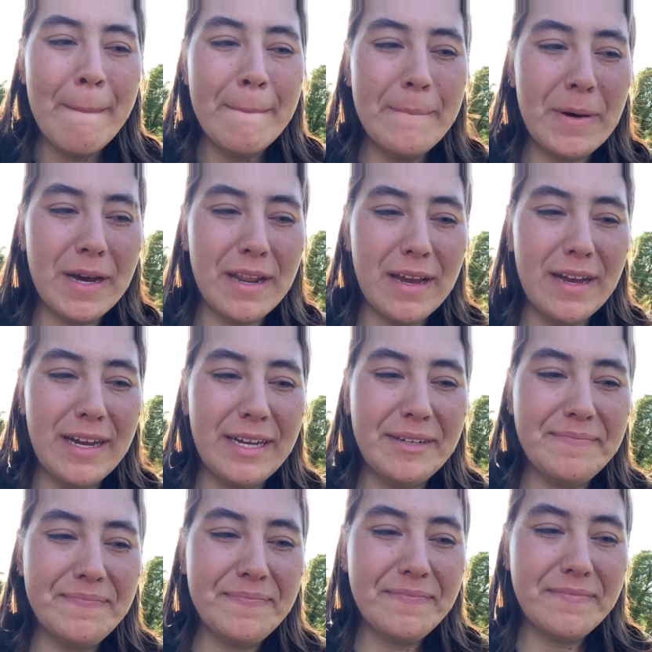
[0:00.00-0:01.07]
but
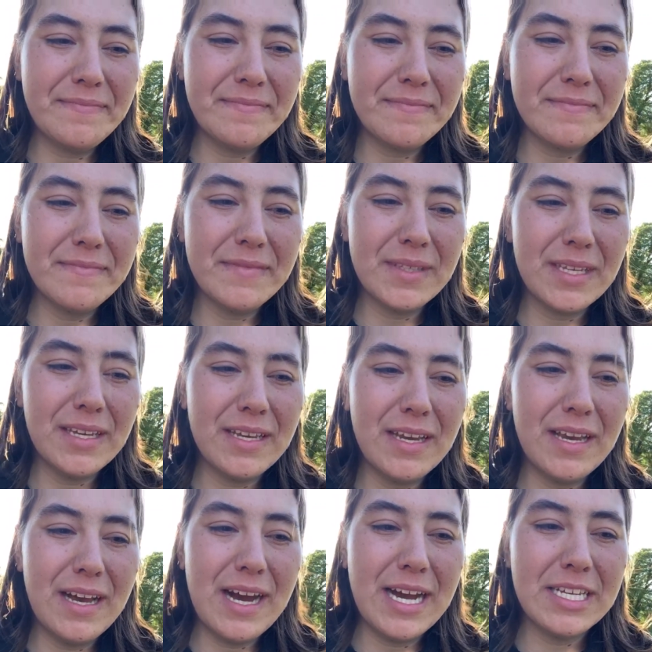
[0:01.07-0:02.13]

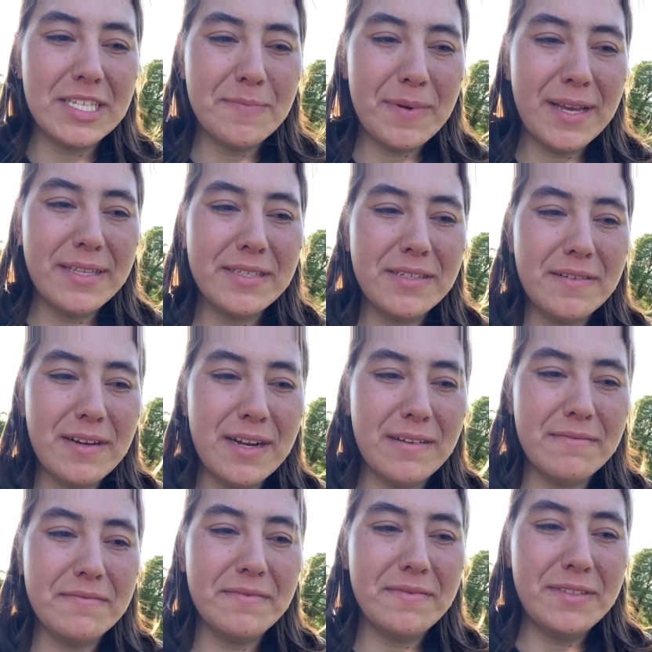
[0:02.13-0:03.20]
I spent
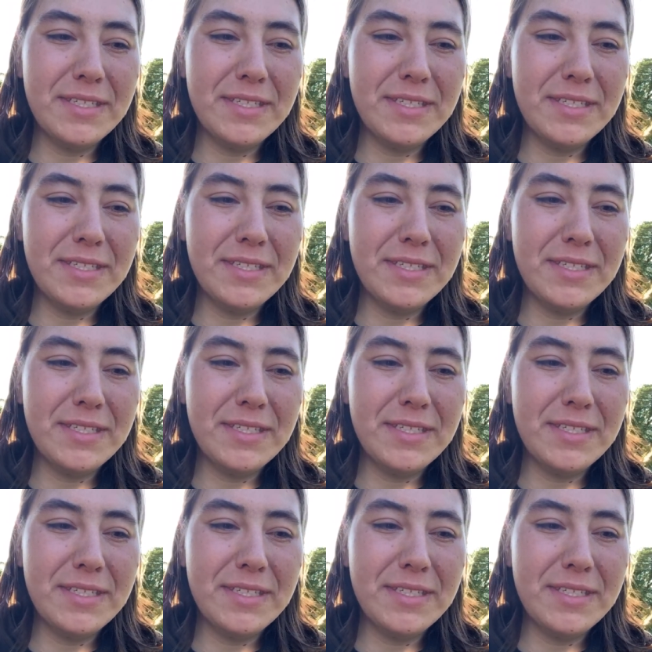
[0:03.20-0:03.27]
around